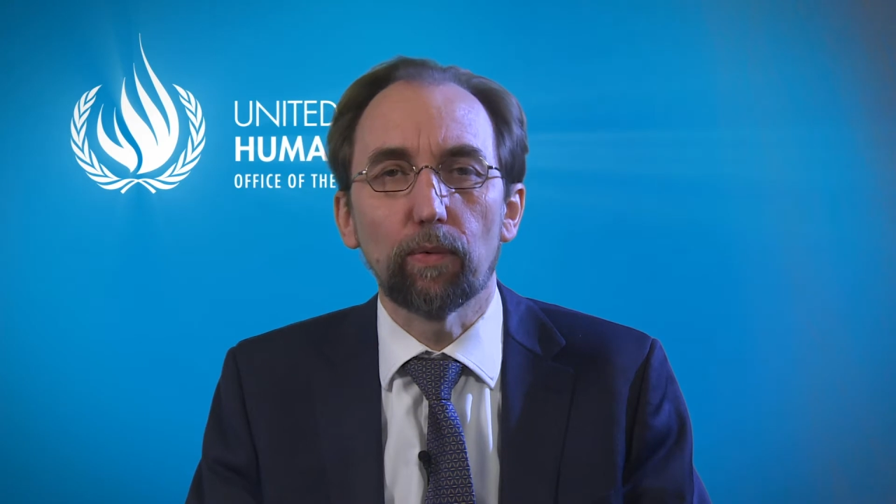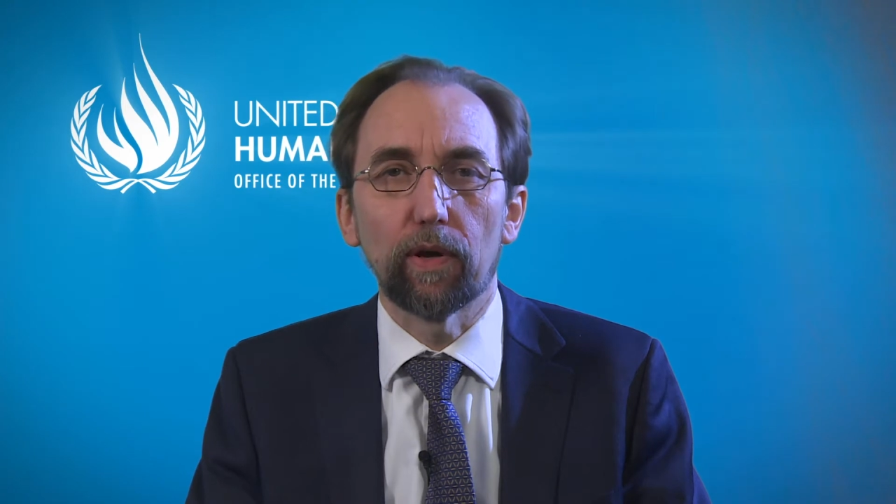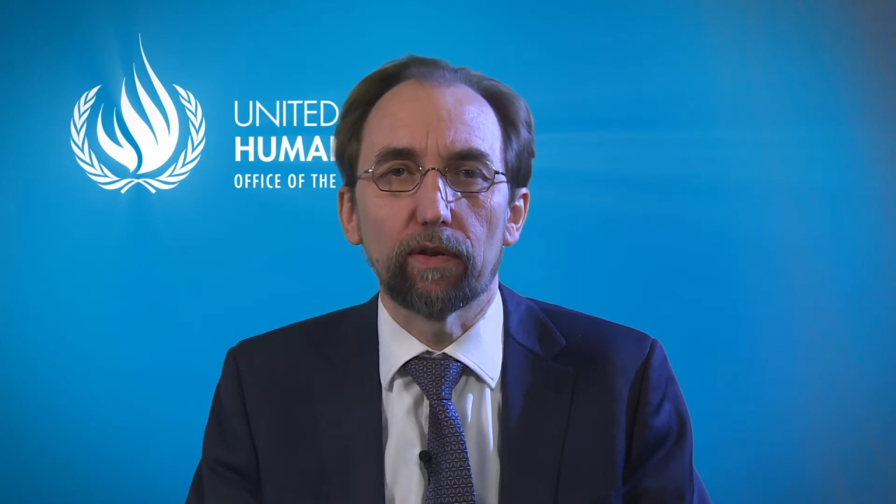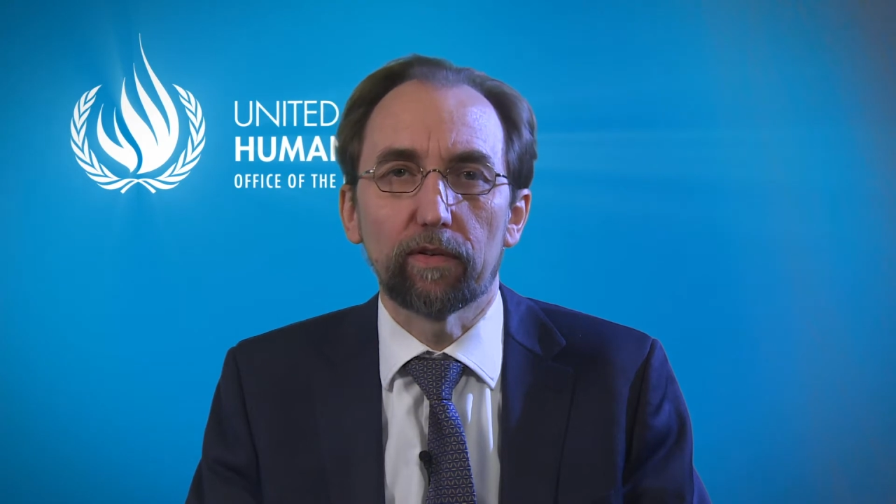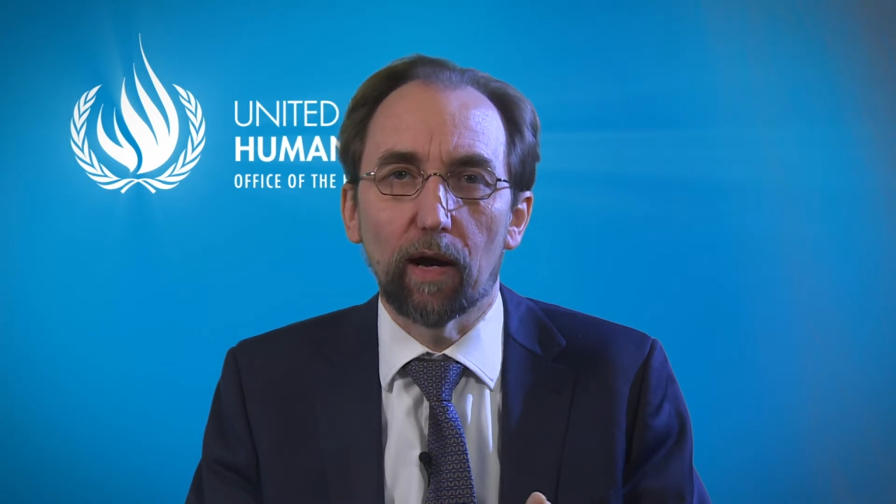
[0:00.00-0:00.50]

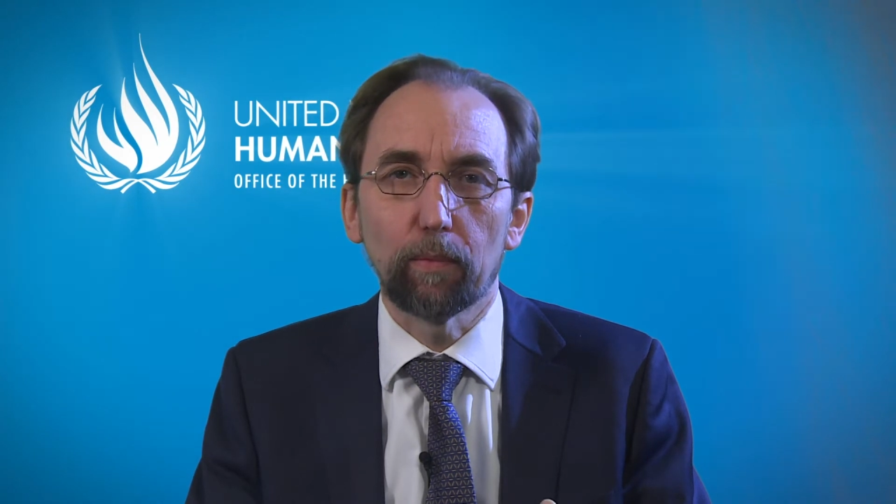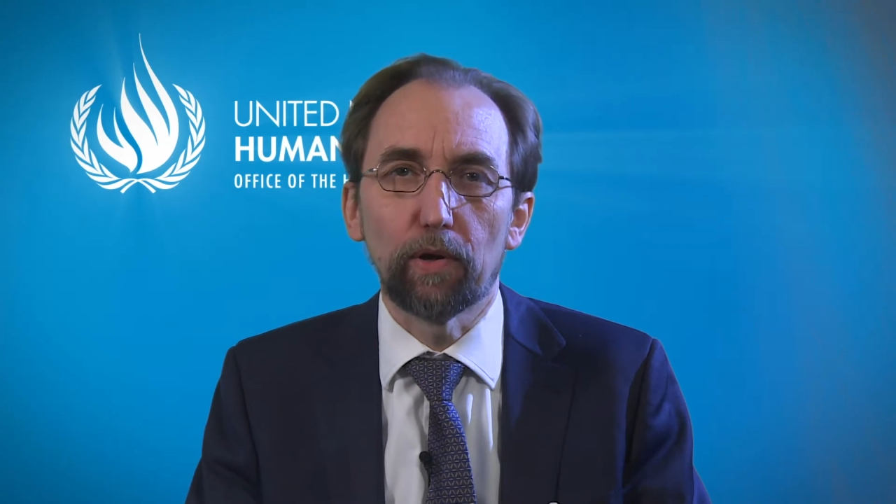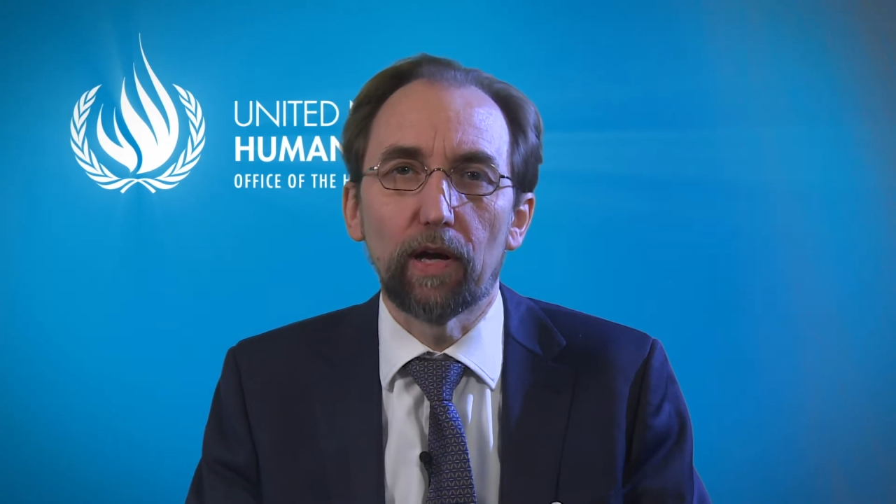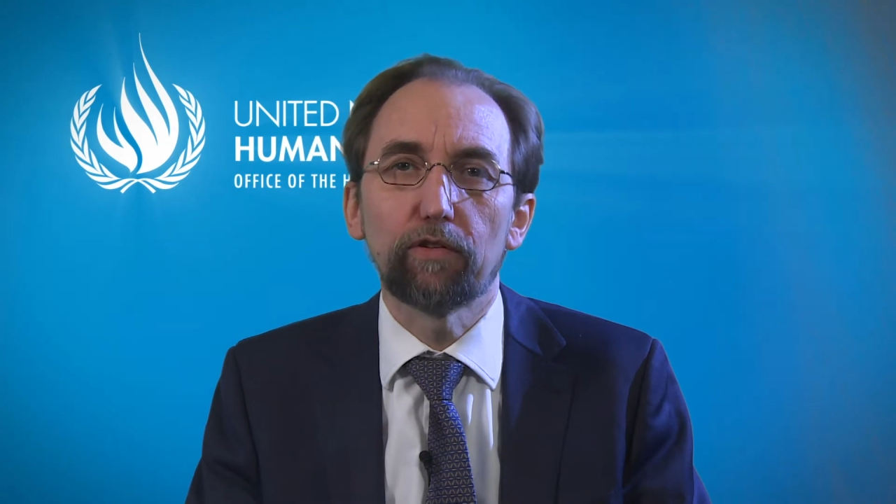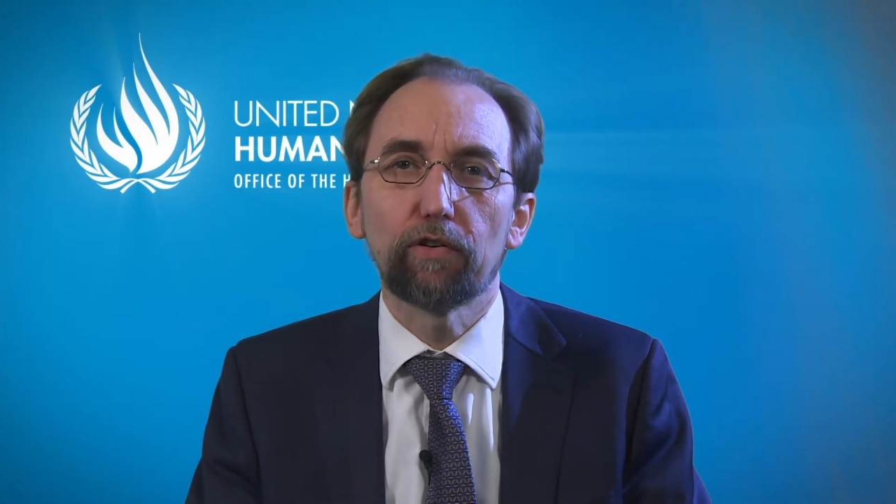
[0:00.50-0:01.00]
with
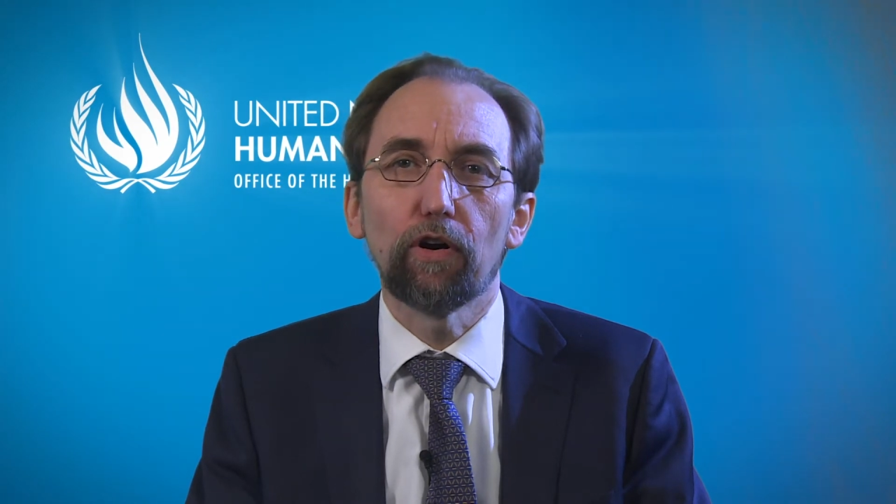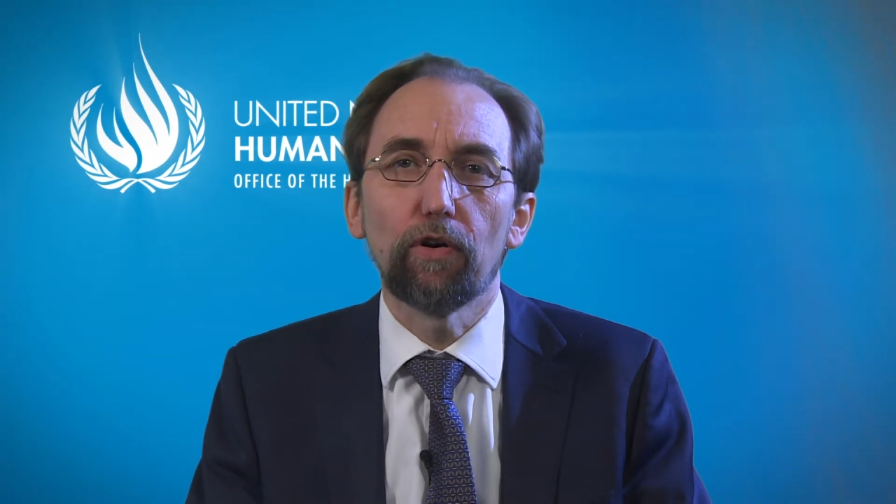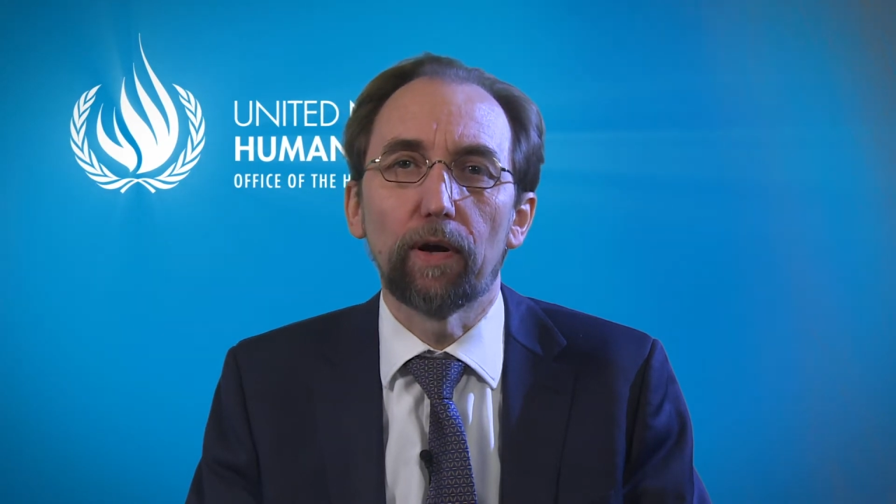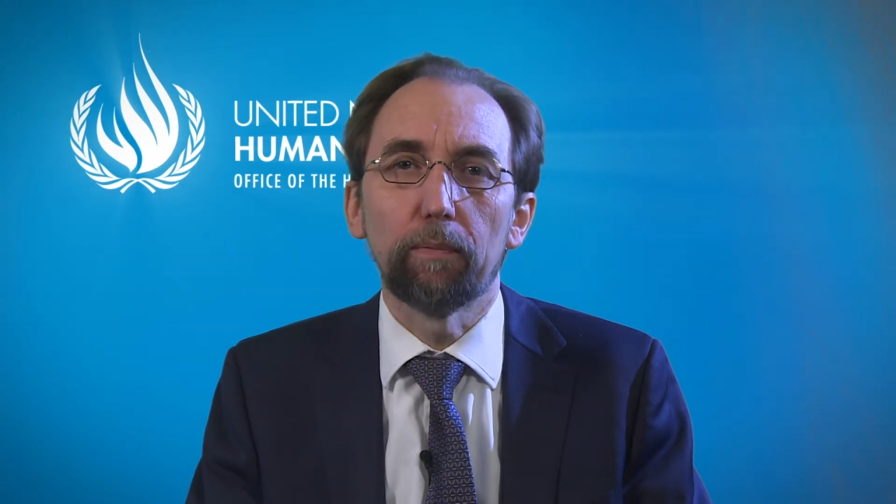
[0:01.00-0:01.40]
WHO